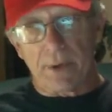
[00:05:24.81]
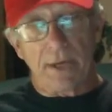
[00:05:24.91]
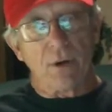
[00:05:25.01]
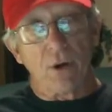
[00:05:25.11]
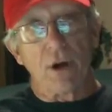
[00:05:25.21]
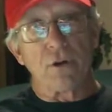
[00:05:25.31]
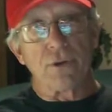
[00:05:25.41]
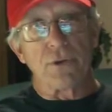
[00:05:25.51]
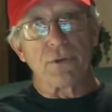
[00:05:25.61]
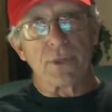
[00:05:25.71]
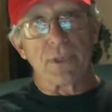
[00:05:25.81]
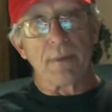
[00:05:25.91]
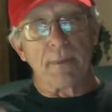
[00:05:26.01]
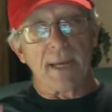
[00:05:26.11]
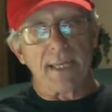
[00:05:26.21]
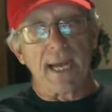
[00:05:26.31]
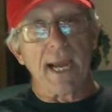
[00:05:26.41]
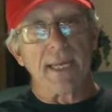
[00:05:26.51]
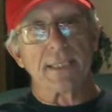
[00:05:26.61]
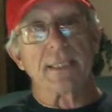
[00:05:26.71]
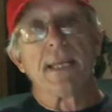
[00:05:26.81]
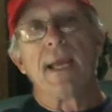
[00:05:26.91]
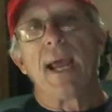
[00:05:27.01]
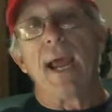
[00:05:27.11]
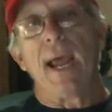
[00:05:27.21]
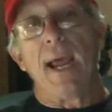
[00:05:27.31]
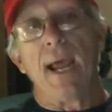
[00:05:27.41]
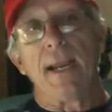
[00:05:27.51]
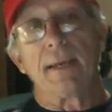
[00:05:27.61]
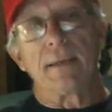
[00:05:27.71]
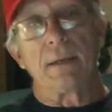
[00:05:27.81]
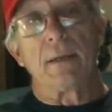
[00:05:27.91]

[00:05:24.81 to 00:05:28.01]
putting all their juices in my tanks and